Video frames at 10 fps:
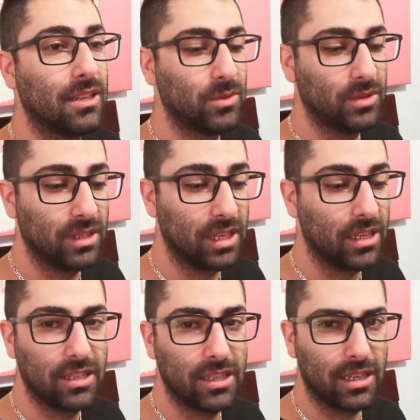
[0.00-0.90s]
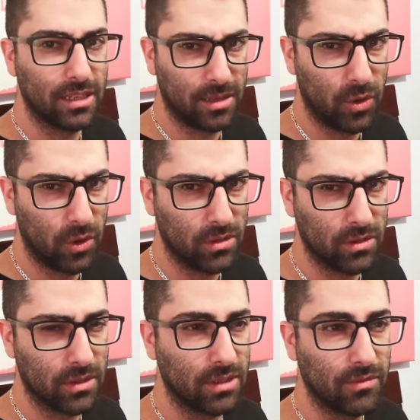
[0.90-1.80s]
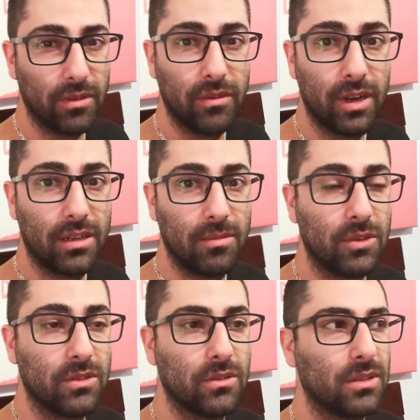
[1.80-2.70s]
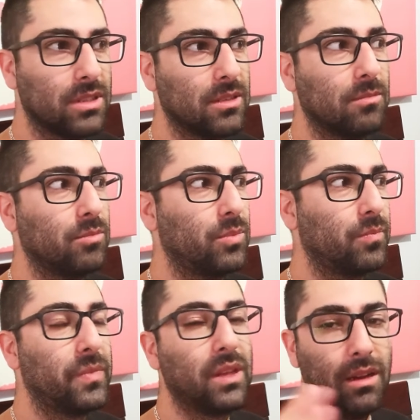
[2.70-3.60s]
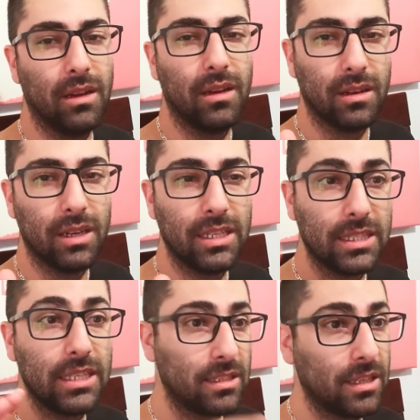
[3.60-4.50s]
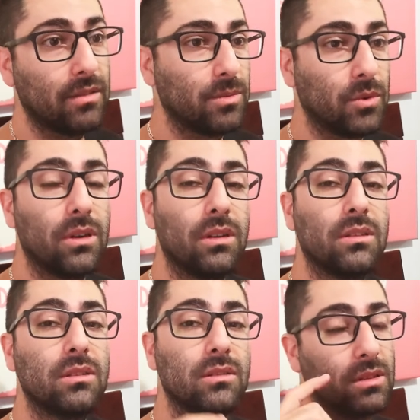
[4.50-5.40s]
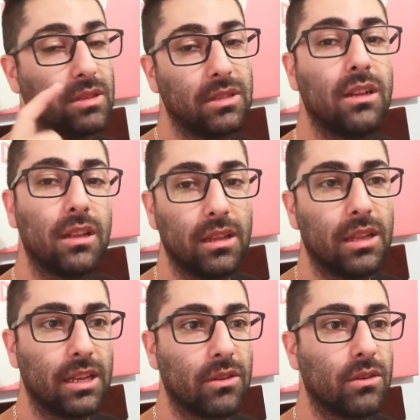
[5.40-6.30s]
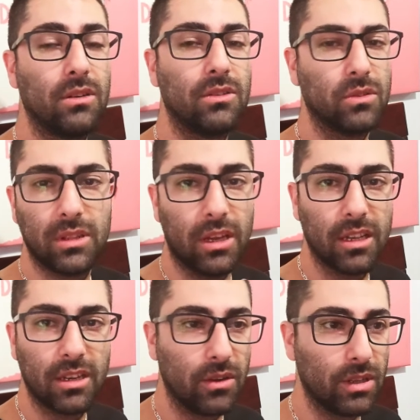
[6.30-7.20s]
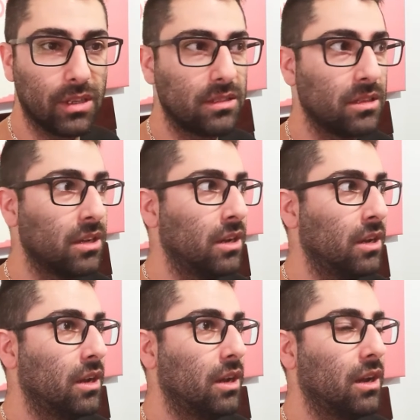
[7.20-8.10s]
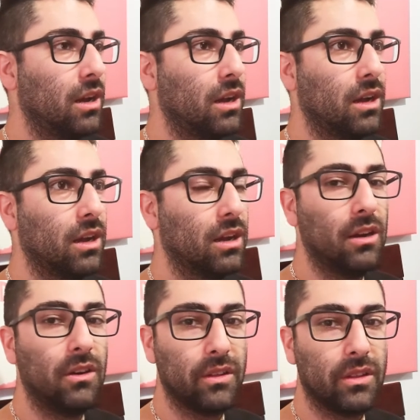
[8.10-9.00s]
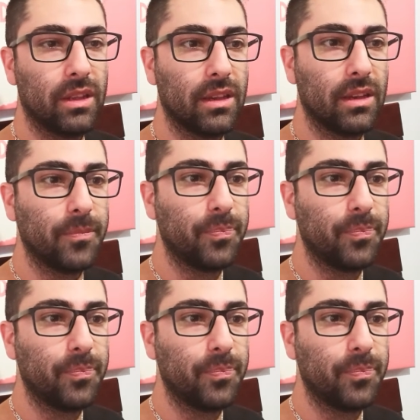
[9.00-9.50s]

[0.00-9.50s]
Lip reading: These ones are dangerous. It's not like Tim Hortons donuts. If you ever had Tim Hortons donuts, because I'm in the States they have Tim Hortons. So none of that theirs or Dunkin' Donuts or anything like that.